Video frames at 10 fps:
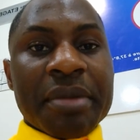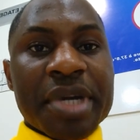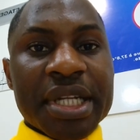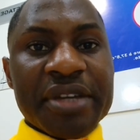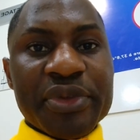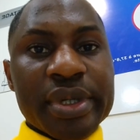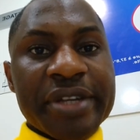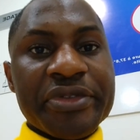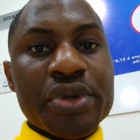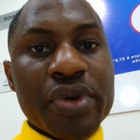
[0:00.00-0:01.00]
But if you
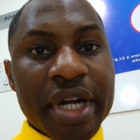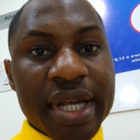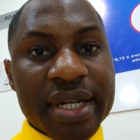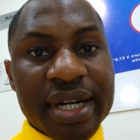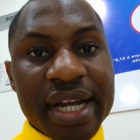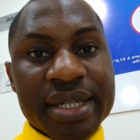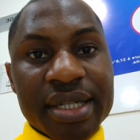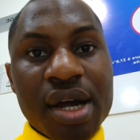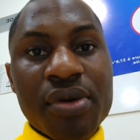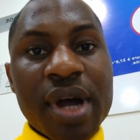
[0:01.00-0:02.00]
leave Ukraine right
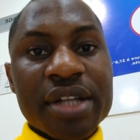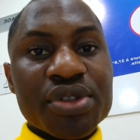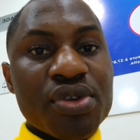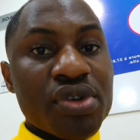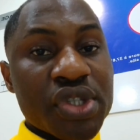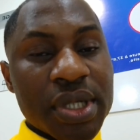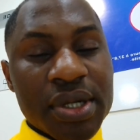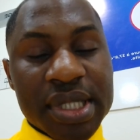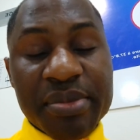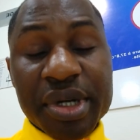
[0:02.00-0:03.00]
now and you go to
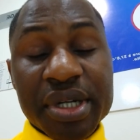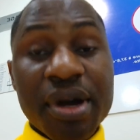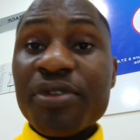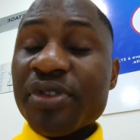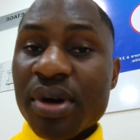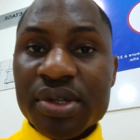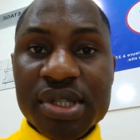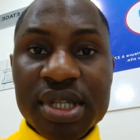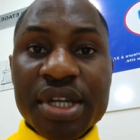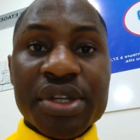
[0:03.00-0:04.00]
Luxembourg, of
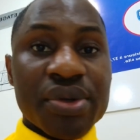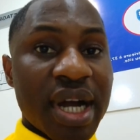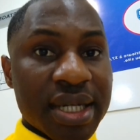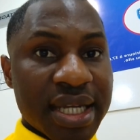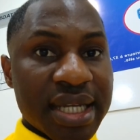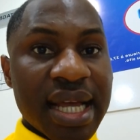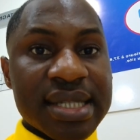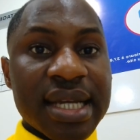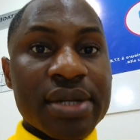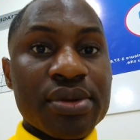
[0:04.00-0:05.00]
course, you can get
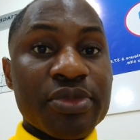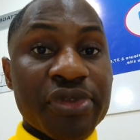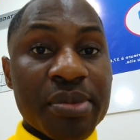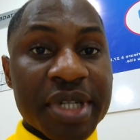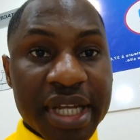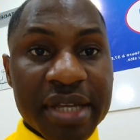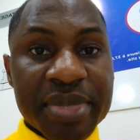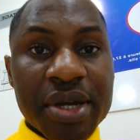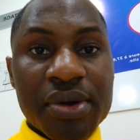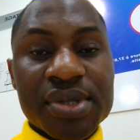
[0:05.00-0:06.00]
asylum from there
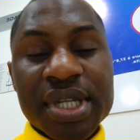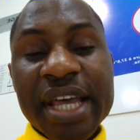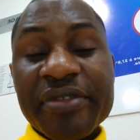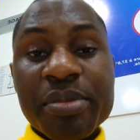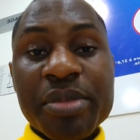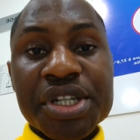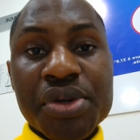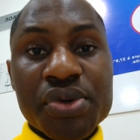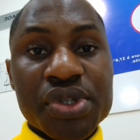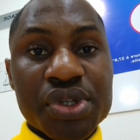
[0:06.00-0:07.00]
because everybody
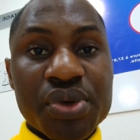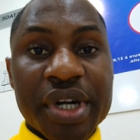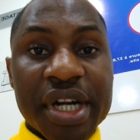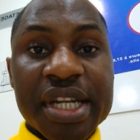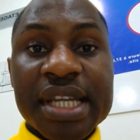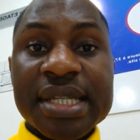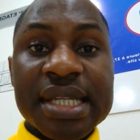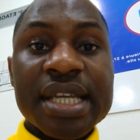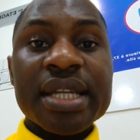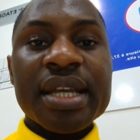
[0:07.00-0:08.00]
knows Ukraine
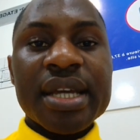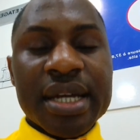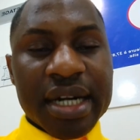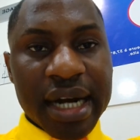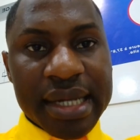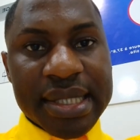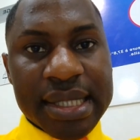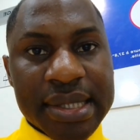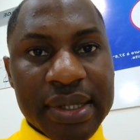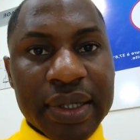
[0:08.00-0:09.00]
is in
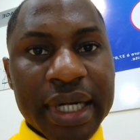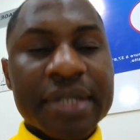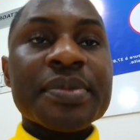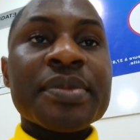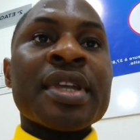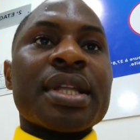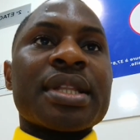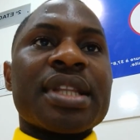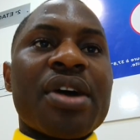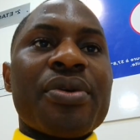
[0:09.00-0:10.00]
crisis, all right?
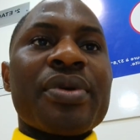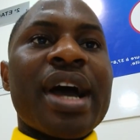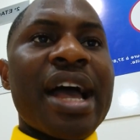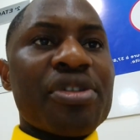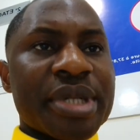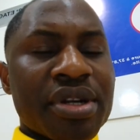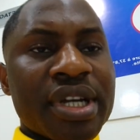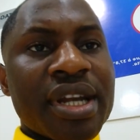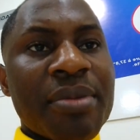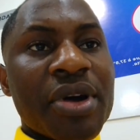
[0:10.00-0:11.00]
Now, I will be
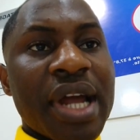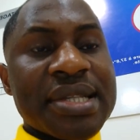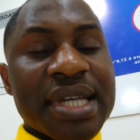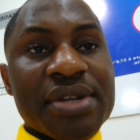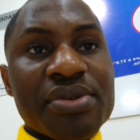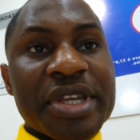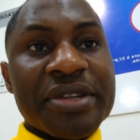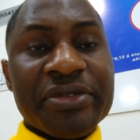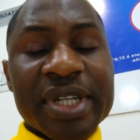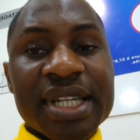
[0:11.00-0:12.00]
talking about asylum
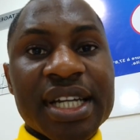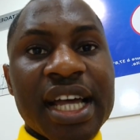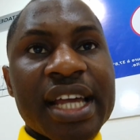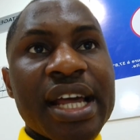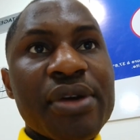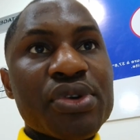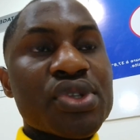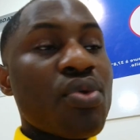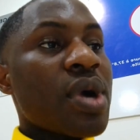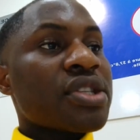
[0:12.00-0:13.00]
in Finland, and I
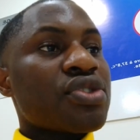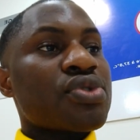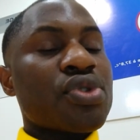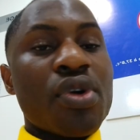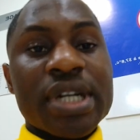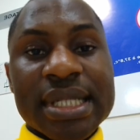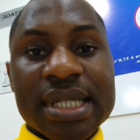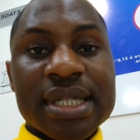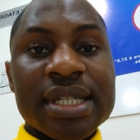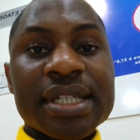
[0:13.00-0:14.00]
also want you to
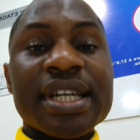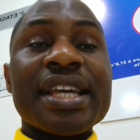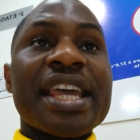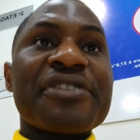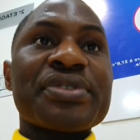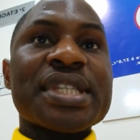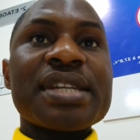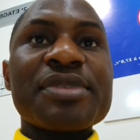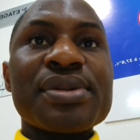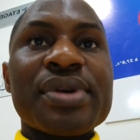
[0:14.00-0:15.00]
understand that. If you
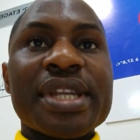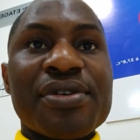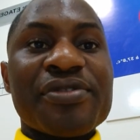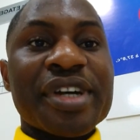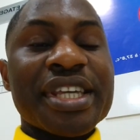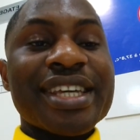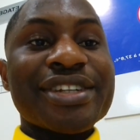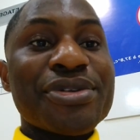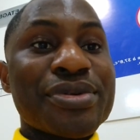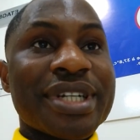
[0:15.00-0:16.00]
see me looking over here,
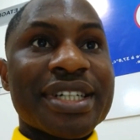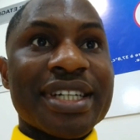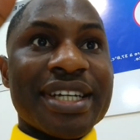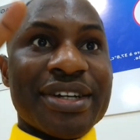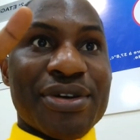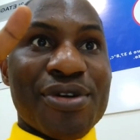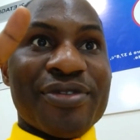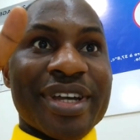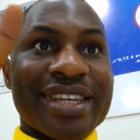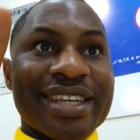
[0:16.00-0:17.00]
know that
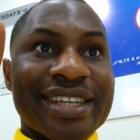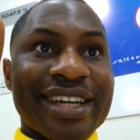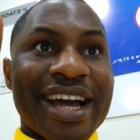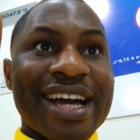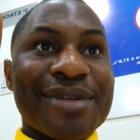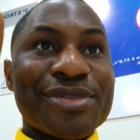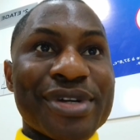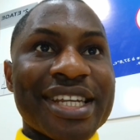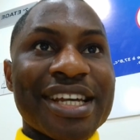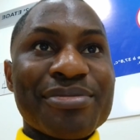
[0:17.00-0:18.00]
over here, I am
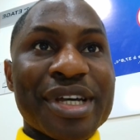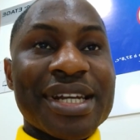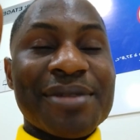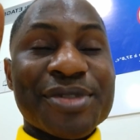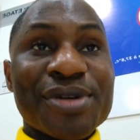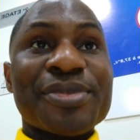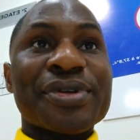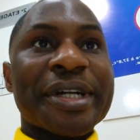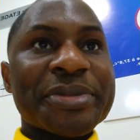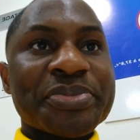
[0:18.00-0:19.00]
looking at my laptop,
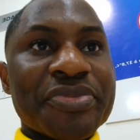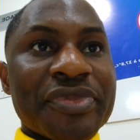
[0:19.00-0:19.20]
all right?